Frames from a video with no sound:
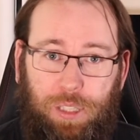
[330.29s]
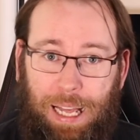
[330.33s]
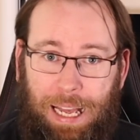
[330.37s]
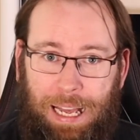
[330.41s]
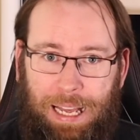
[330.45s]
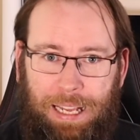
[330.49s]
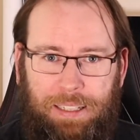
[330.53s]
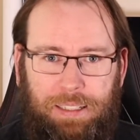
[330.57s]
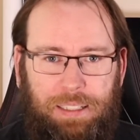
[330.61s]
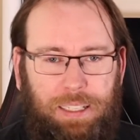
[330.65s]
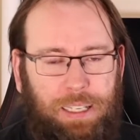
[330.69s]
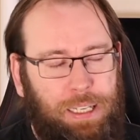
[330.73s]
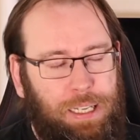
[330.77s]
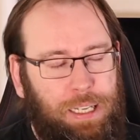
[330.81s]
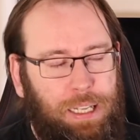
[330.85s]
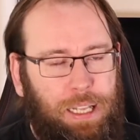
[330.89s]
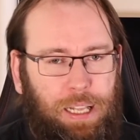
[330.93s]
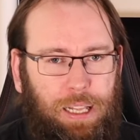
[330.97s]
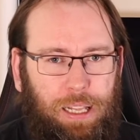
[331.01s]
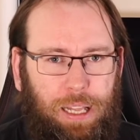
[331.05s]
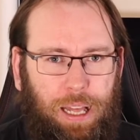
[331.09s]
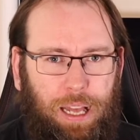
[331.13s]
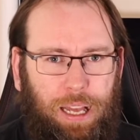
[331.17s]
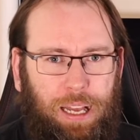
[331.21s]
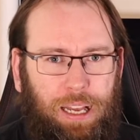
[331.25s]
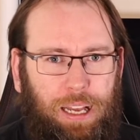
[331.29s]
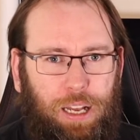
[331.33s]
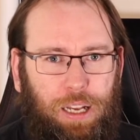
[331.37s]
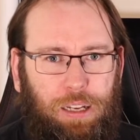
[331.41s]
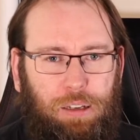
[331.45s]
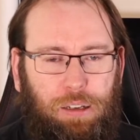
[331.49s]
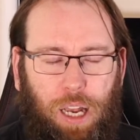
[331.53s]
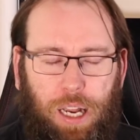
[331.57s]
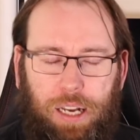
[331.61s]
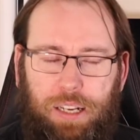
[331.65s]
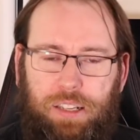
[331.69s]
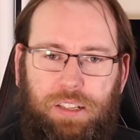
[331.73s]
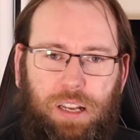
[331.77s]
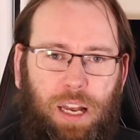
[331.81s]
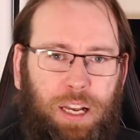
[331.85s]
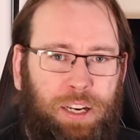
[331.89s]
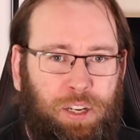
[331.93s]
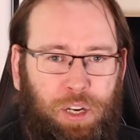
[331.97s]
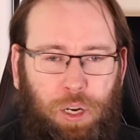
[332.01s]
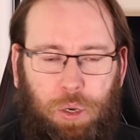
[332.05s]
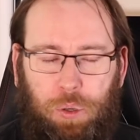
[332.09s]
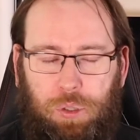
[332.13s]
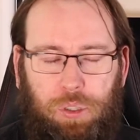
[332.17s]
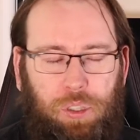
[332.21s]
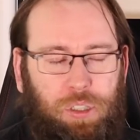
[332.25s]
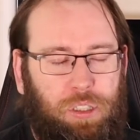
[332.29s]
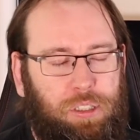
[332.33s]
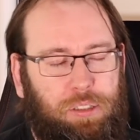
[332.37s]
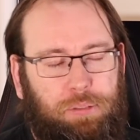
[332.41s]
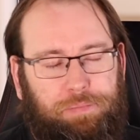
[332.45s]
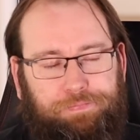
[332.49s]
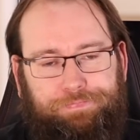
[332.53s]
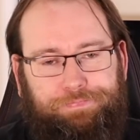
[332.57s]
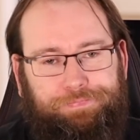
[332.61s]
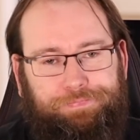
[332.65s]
And I don't know, look,